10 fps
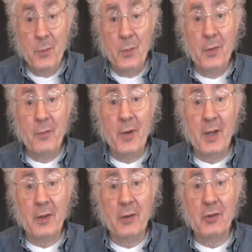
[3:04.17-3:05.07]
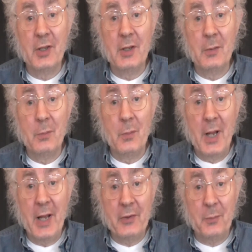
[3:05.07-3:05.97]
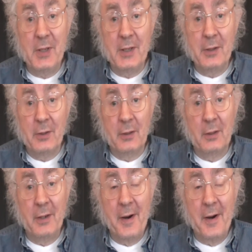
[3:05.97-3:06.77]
with the fact that she has been ill.